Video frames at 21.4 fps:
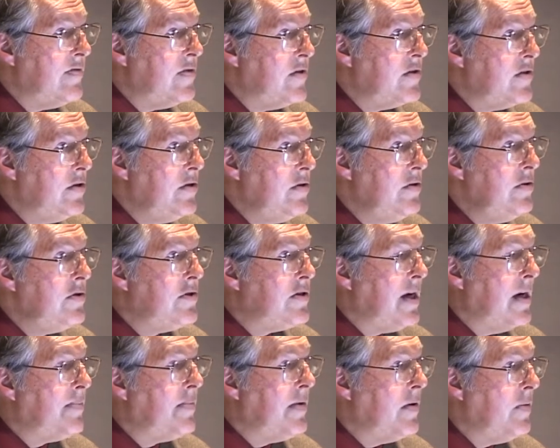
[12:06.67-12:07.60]
For two
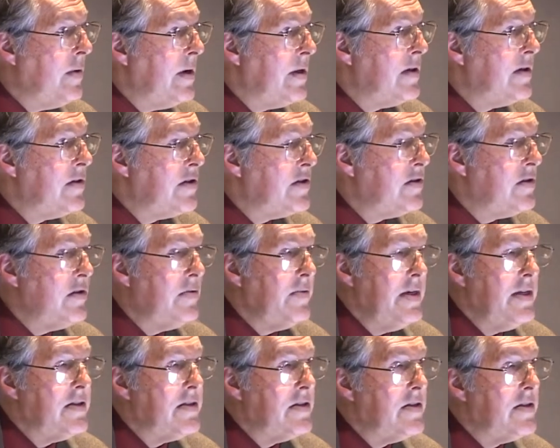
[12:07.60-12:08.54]
separate, well-understood
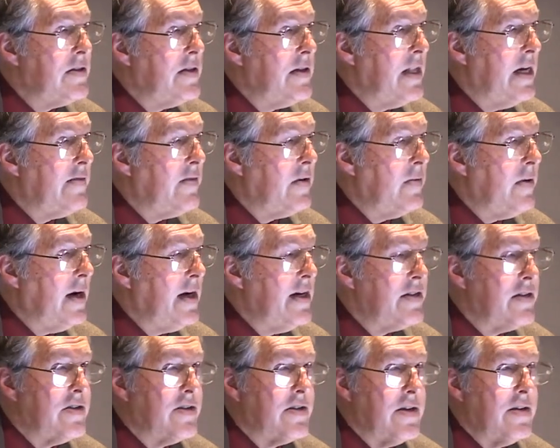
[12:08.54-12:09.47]
reasons, sea level
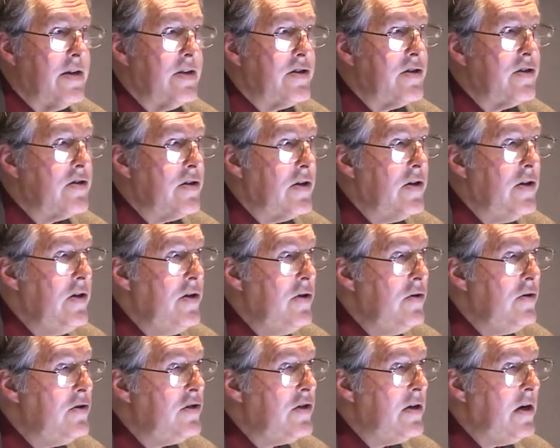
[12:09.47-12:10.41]
rises. And this is a
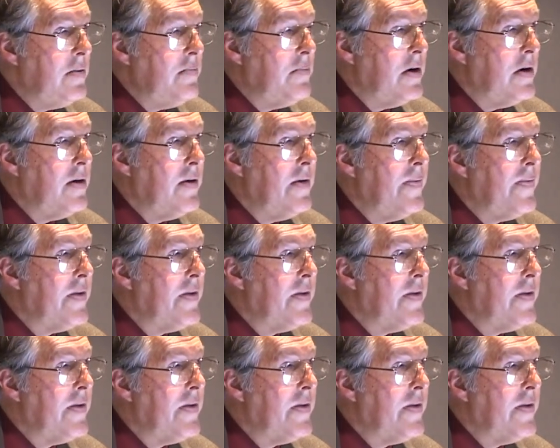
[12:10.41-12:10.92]
huge number.